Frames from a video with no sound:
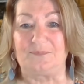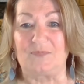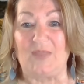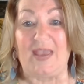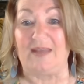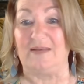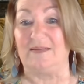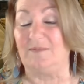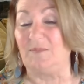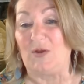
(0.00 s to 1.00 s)
had
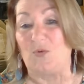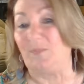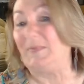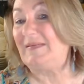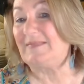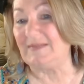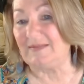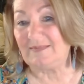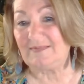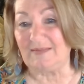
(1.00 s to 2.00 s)
my own
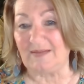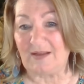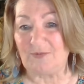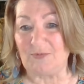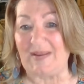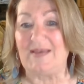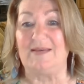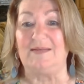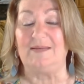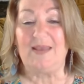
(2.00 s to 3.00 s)
business that I
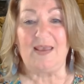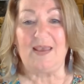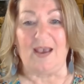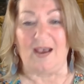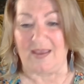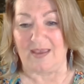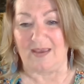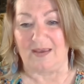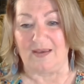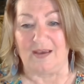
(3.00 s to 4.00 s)
ran.
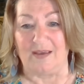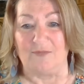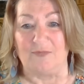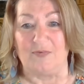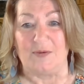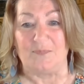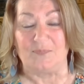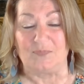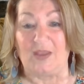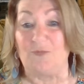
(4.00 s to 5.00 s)

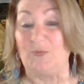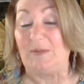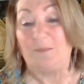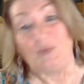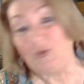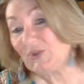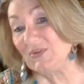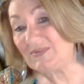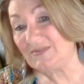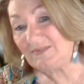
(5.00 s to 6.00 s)
I've written
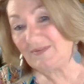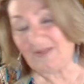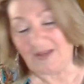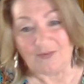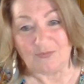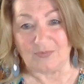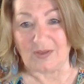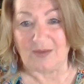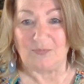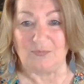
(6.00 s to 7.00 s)
books. I
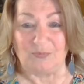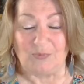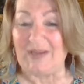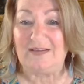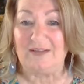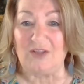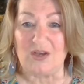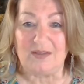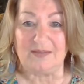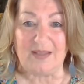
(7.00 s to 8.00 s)
write a
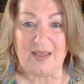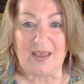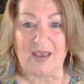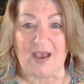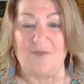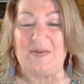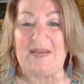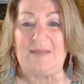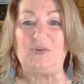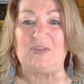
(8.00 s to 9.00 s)
lot. I've been
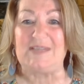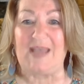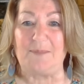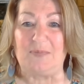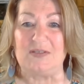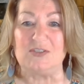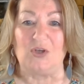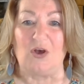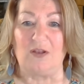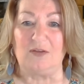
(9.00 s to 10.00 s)
able to tap
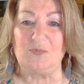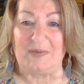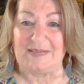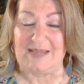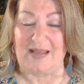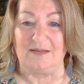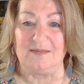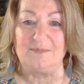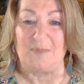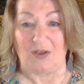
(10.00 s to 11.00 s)
into all of my
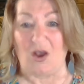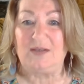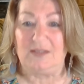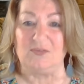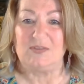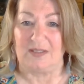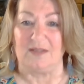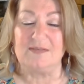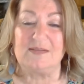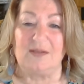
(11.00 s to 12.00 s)
talents, my God-given talents that I